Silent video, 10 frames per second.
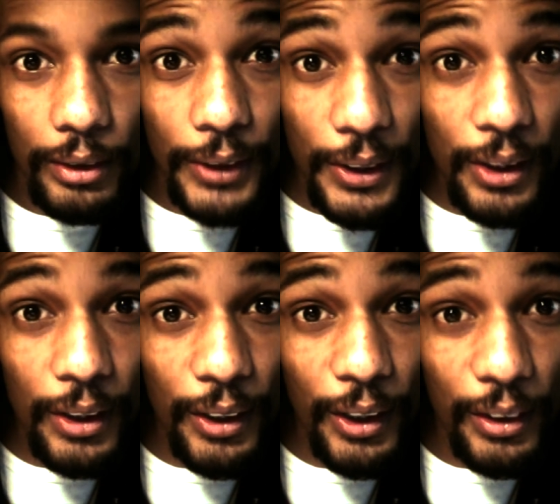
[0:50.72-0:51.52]
Just
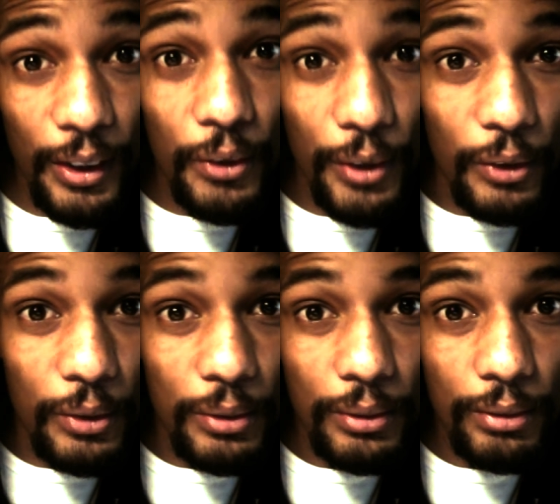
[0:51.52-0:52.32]
let a nigga know
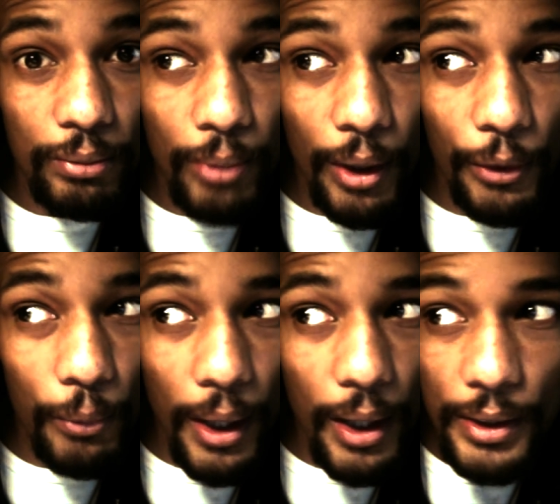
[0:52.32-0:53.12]
though.
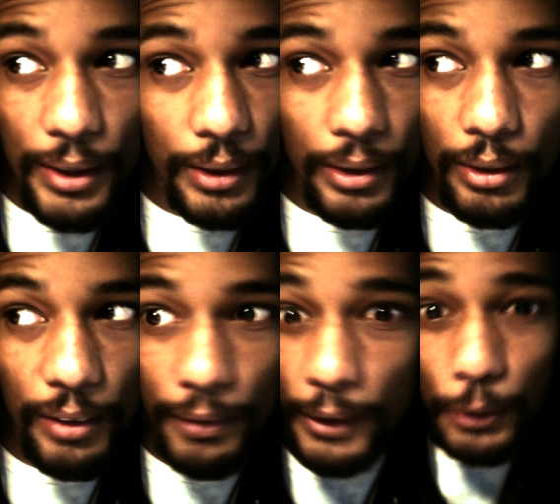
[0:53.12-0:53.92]
Otherwise,
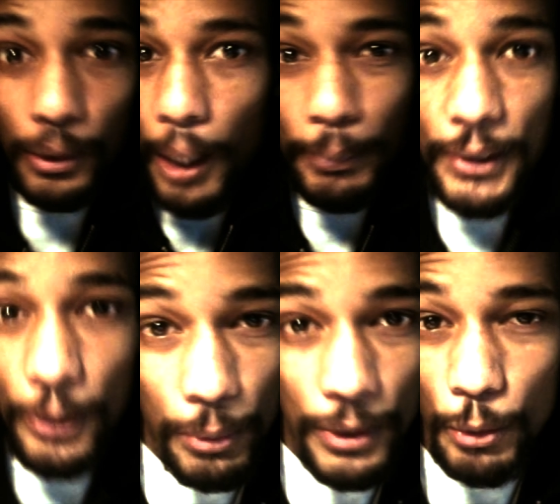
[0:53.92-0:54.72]
eventually, I'm just
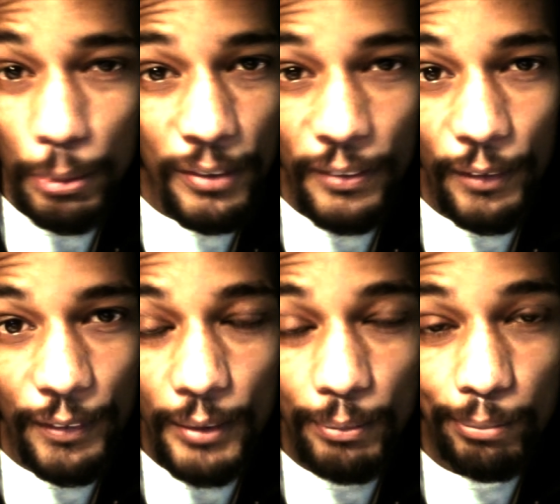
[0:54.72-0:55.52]
gonna assume you forfeit.